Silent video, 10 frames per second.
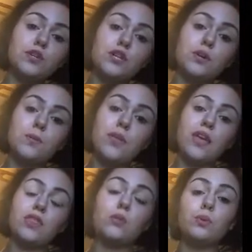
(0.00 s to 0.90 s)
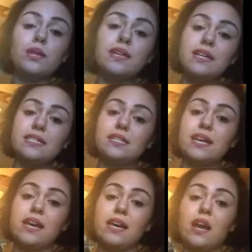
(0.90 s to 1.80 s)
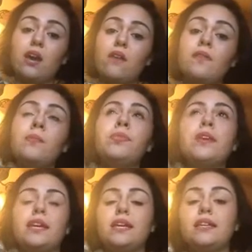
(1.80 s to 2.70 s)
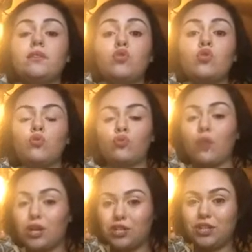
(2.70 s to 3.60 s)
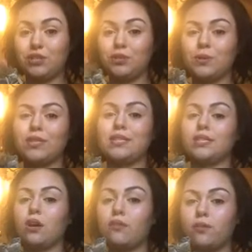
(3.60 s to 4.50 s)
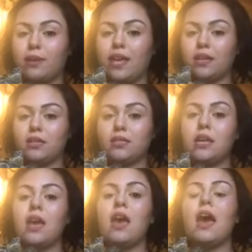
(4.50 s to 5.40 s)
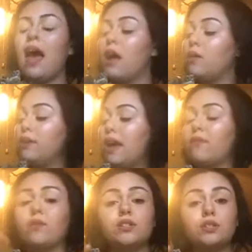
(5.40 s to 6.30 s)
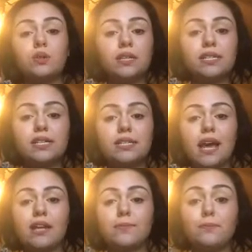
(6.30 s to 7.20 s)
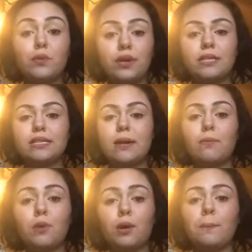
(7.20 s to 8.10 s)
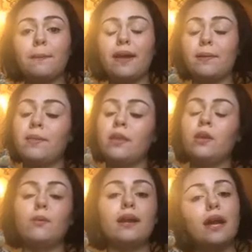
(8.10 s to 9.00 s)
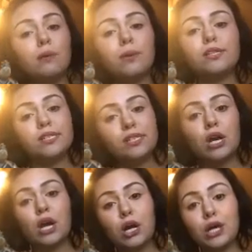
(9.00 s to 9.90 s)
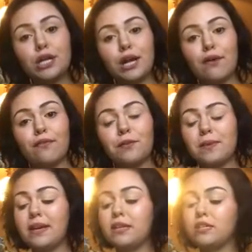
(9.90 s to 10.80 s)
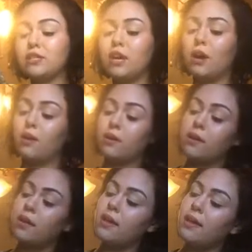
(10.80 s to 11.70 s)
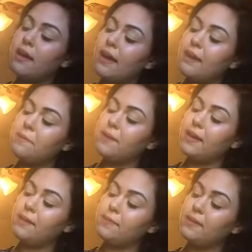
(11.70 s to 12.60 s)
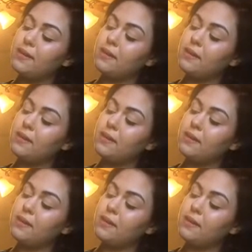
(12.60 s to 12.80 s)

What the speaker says: cute and they're really easy to take care of. Russian tortoises are for beginners. I only have Russian tortoises. I'm looking to get more, but right now Russian's good enough for me. So, hi baby.